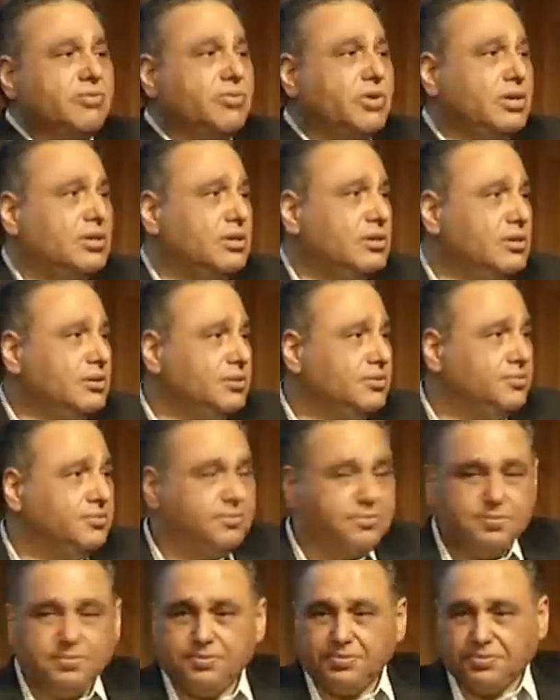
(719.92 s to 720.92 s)
the front.
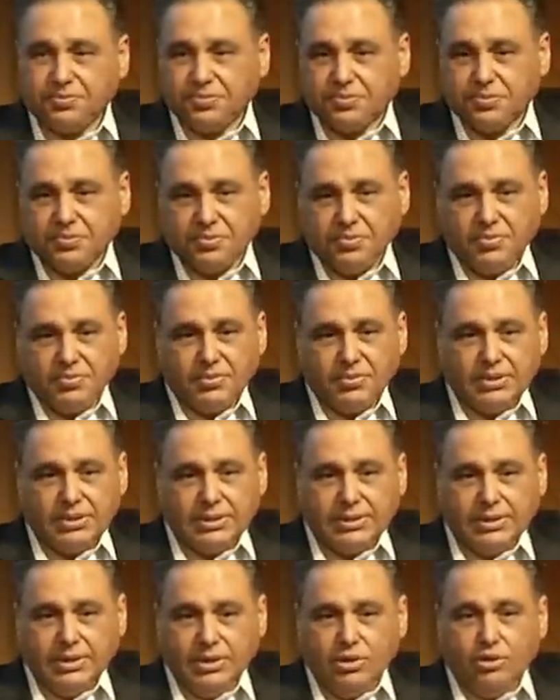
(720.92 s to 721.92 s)

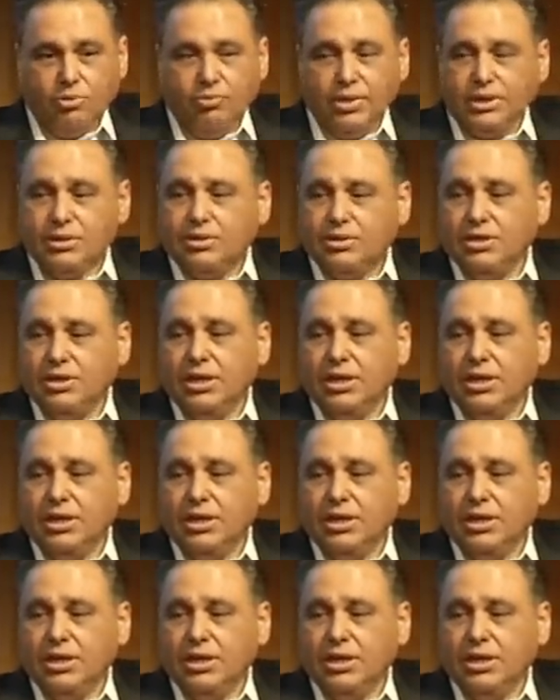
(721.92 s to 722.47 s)
No, wait.